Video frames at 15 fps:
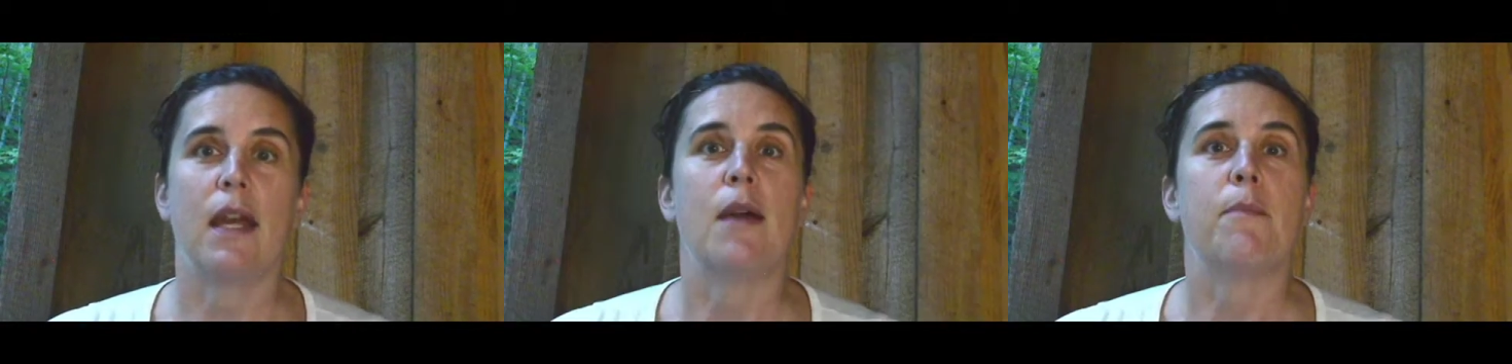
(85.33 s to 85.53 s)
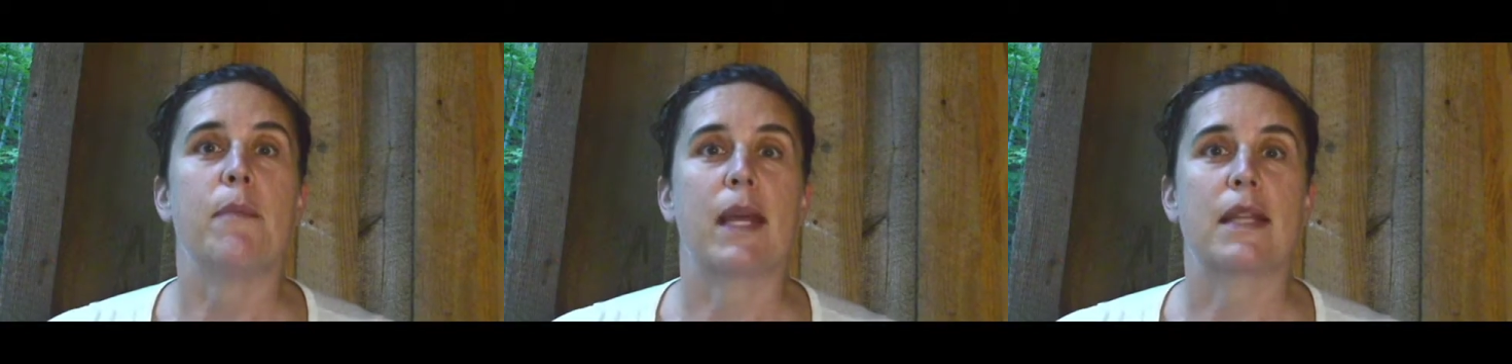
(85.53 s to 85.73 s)

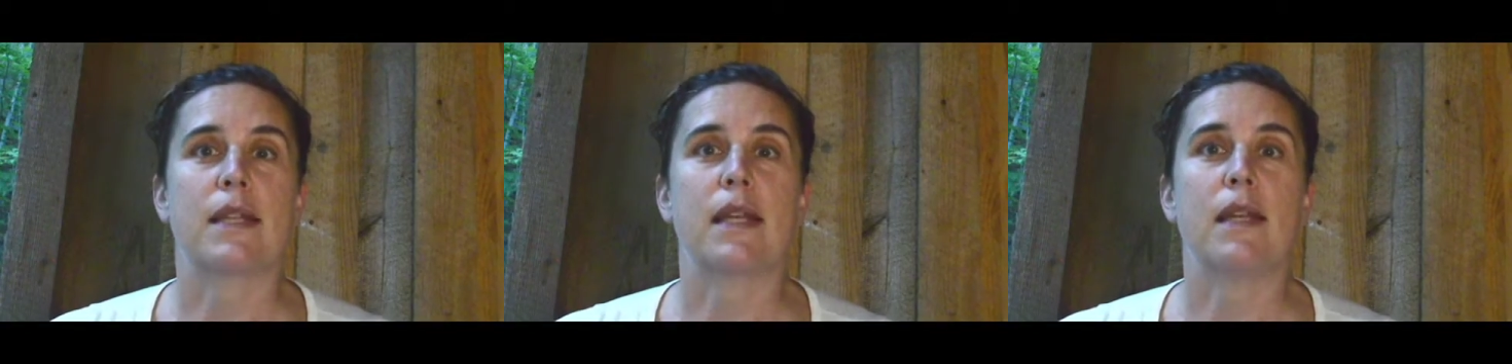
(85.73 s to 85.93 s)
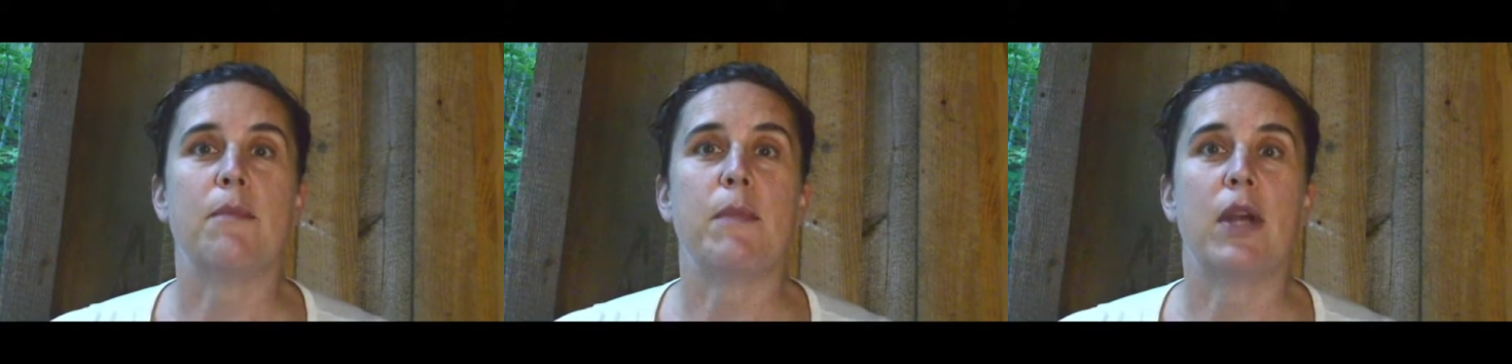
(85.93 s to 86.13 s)

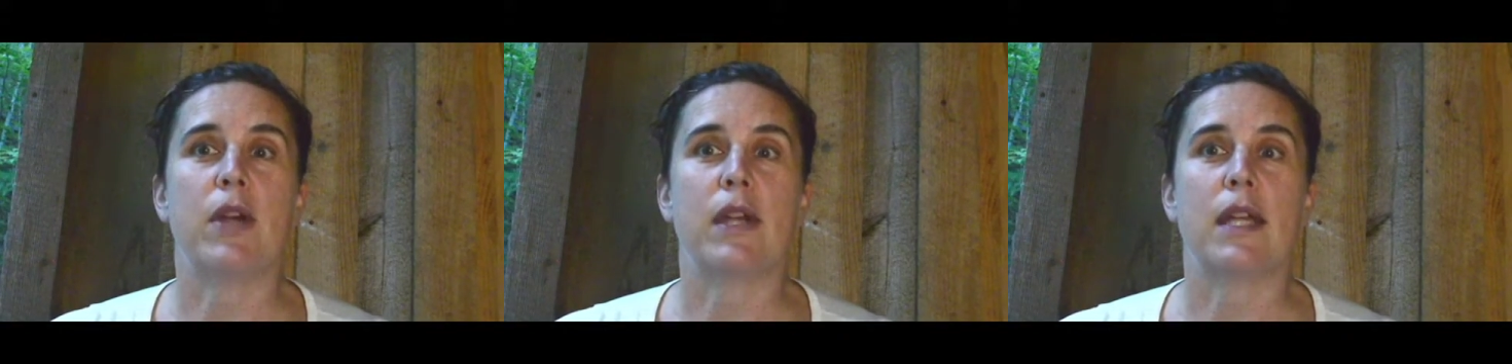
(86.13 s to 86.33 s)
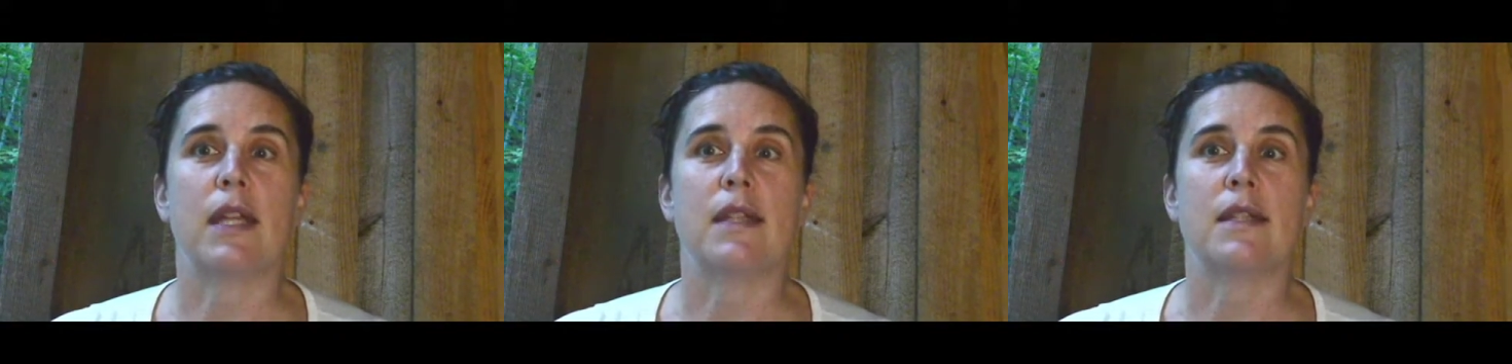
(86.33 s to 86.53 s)
Mexican
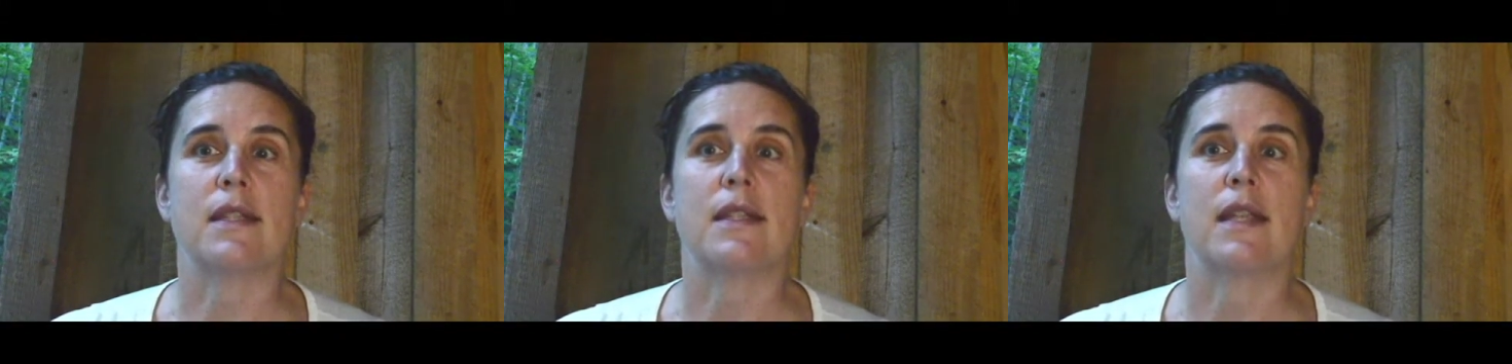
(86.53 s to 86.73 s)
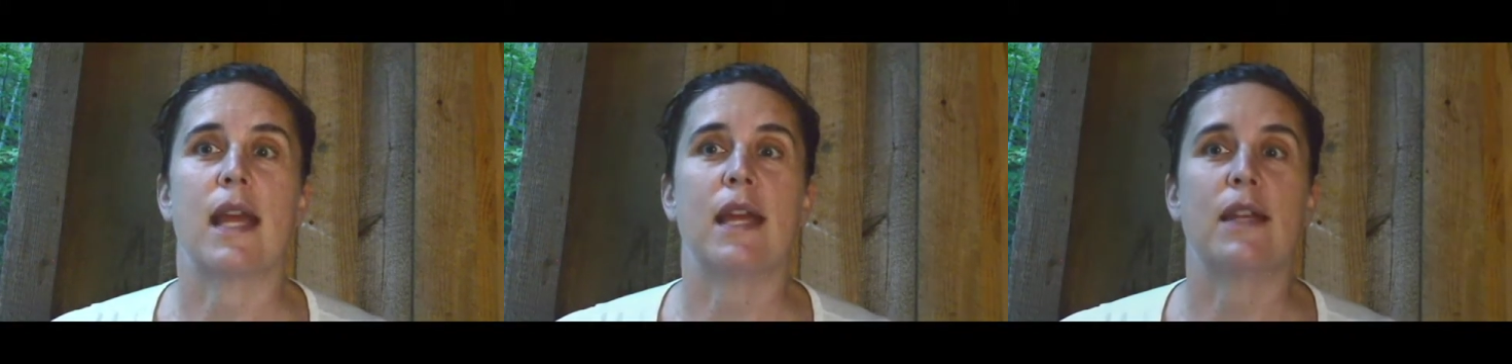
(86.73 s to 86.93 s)

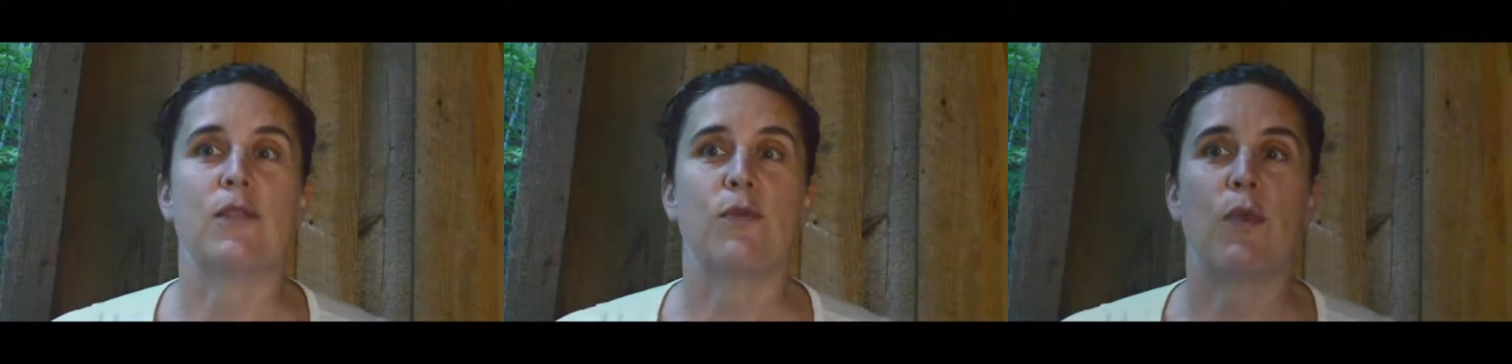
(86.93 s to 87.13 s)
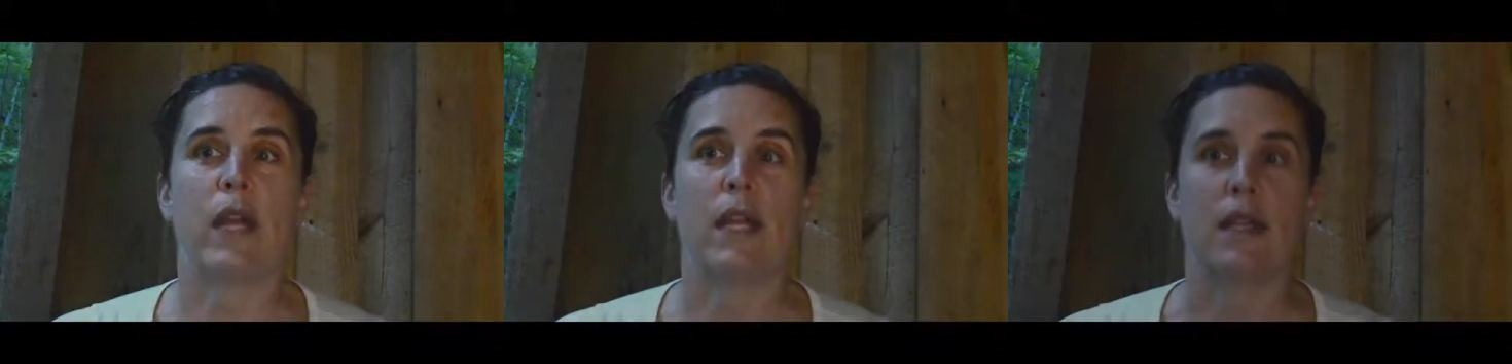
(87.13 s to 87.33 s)
Americans and
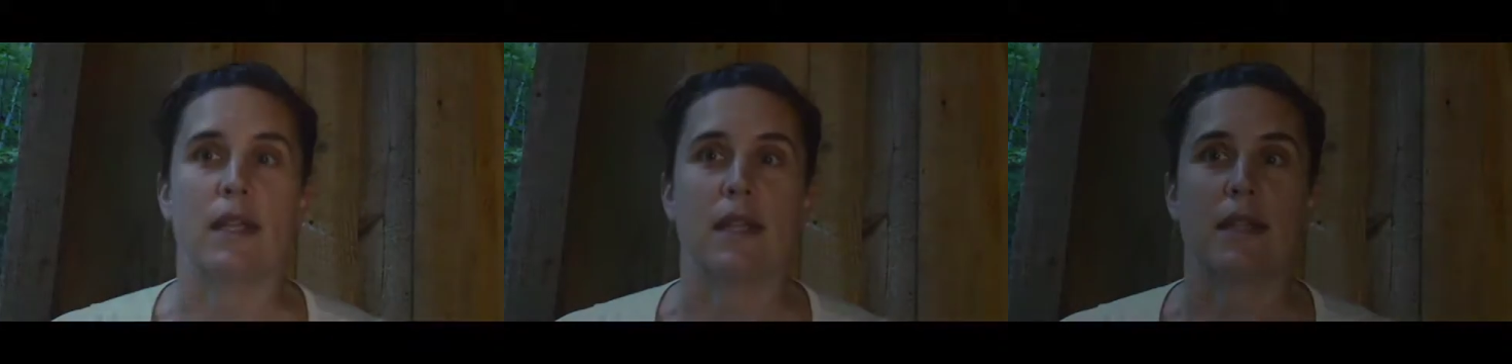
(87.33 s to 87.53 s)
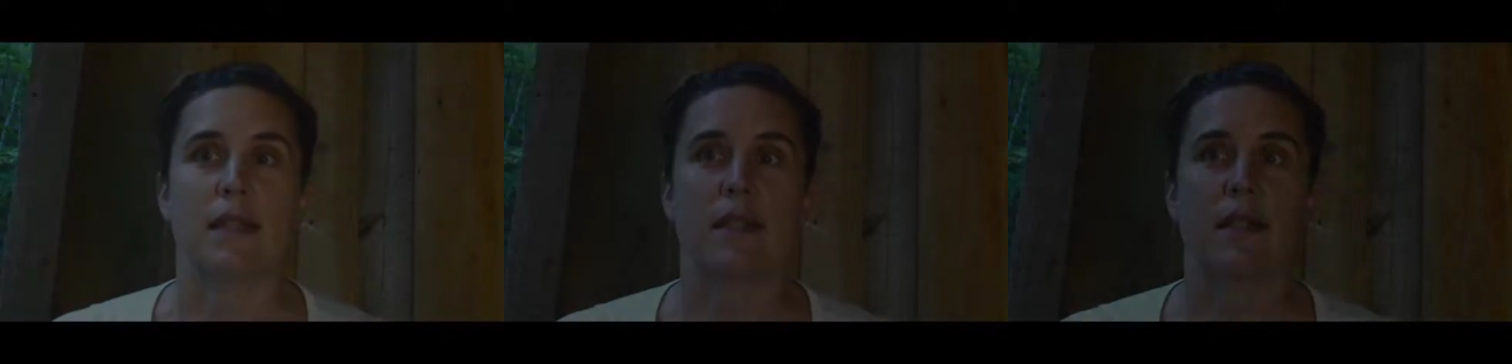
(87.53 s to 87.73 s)
Whiteness.